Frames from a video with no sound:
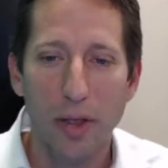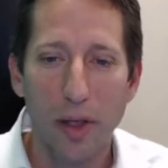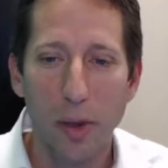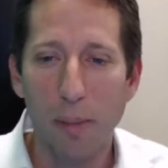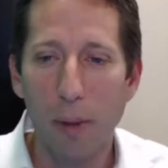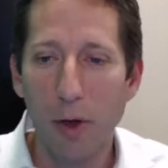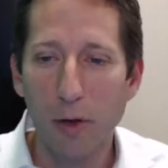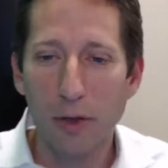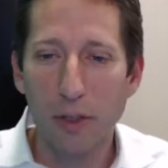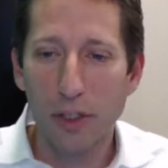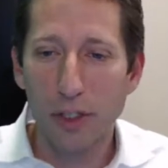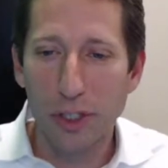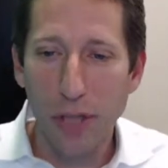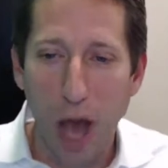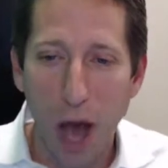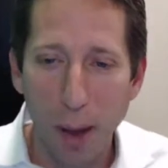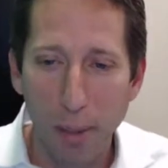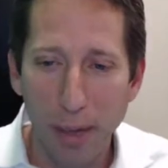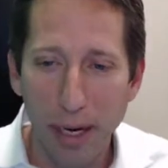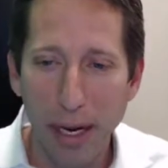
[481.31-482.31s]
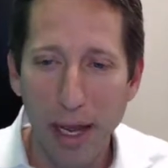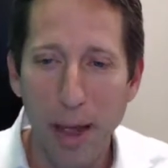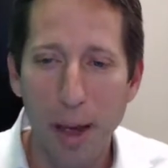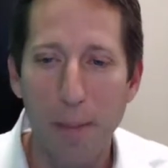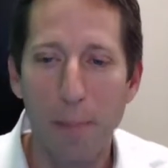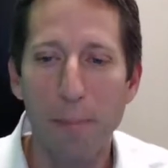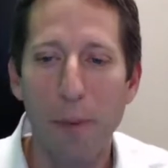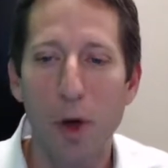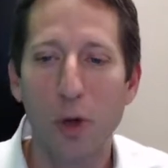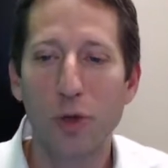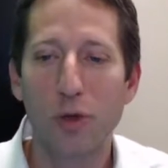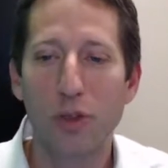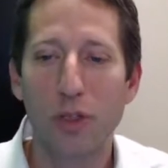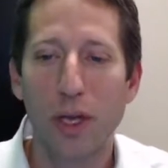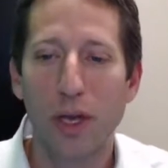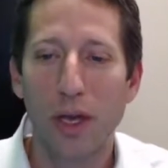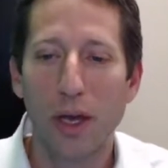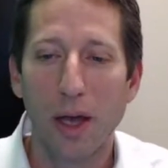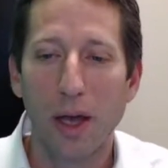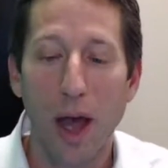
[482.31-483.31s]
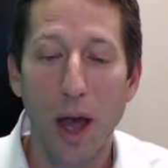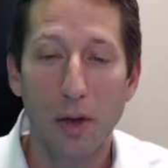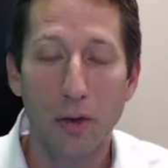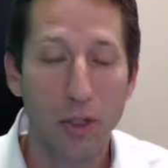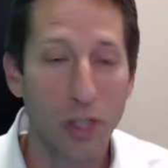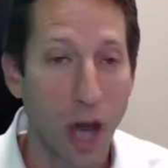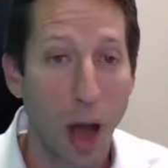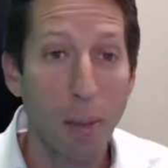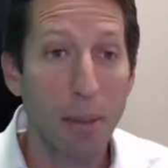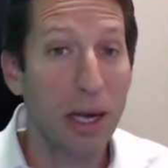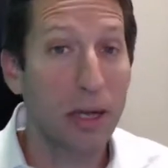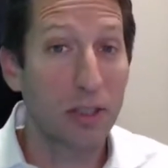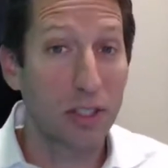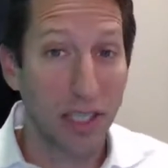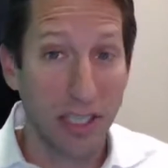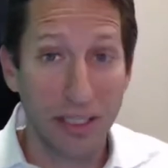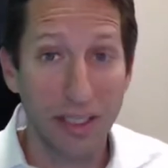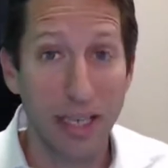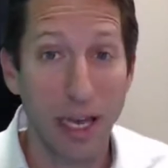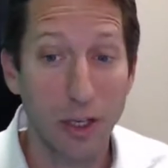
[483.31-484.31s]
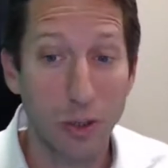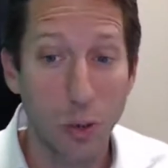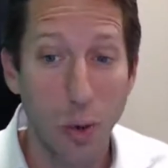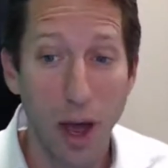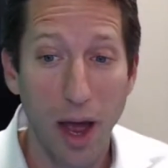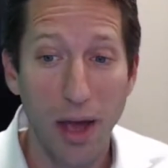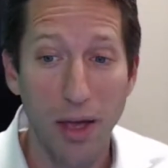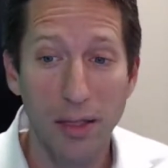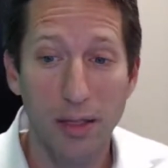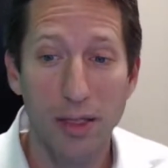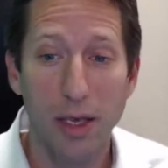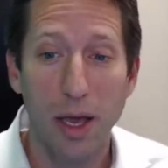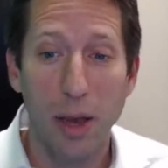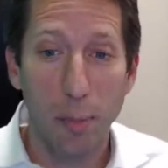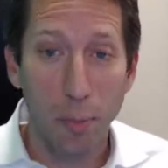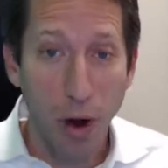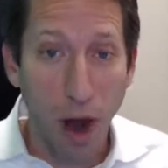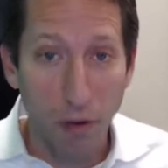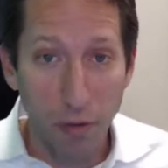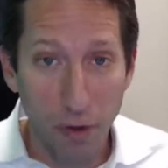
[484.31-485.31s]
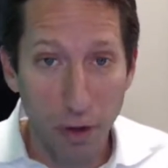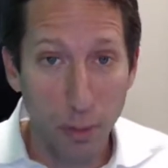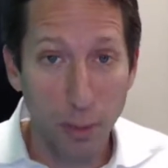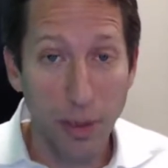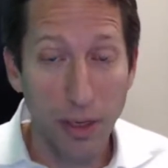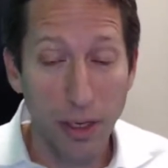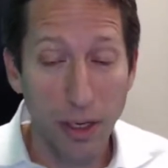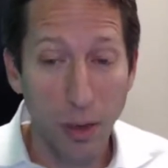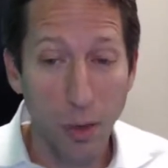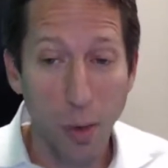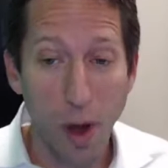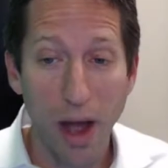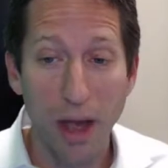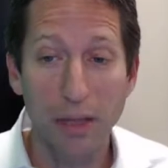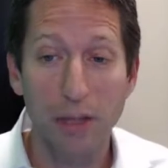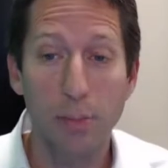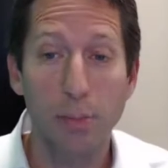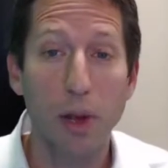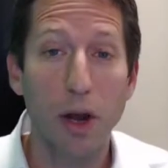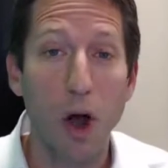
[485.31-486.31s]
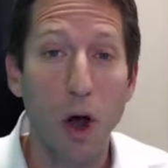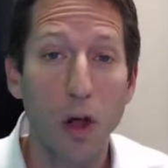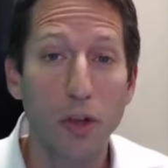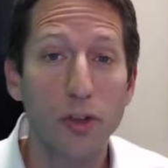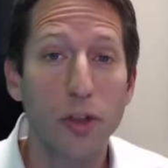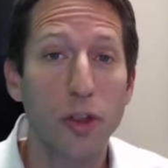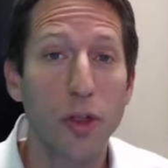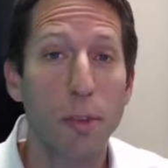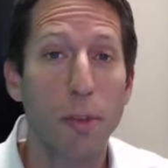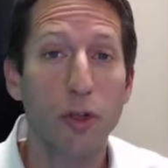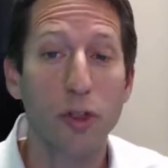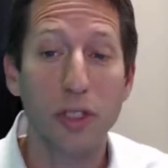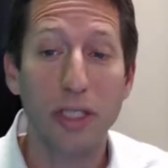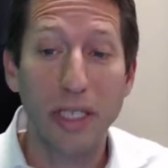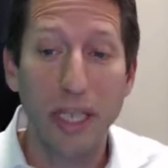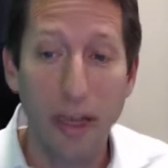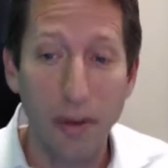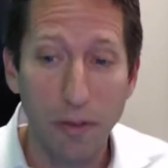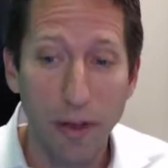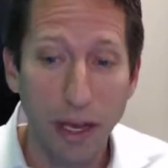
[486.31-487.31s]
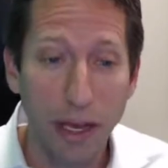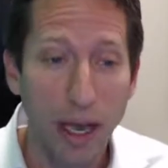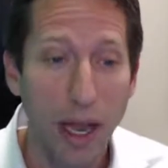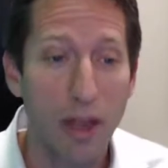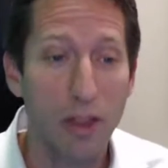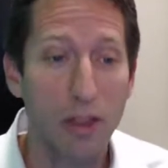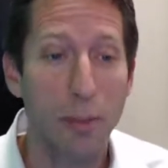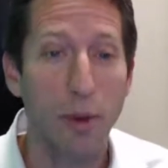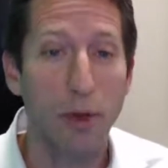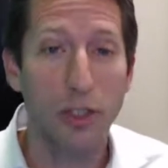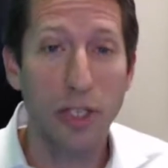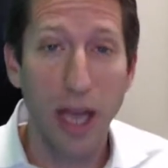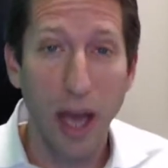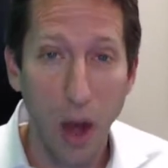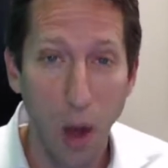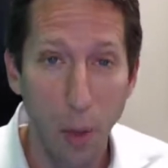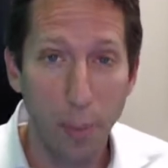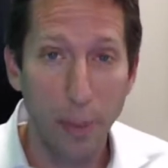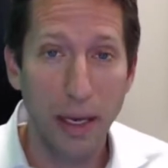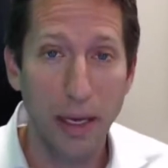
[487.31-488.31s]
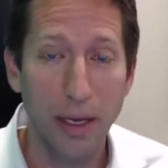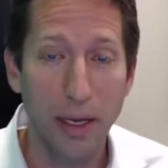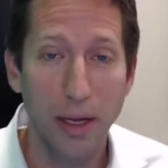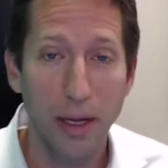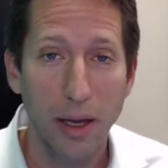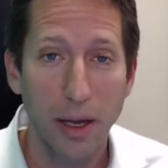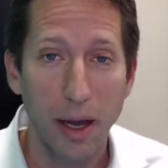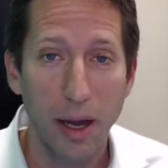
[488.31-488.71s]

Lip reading: the most dominant success-wise, profitability-wise, but also the most giving and the most helping,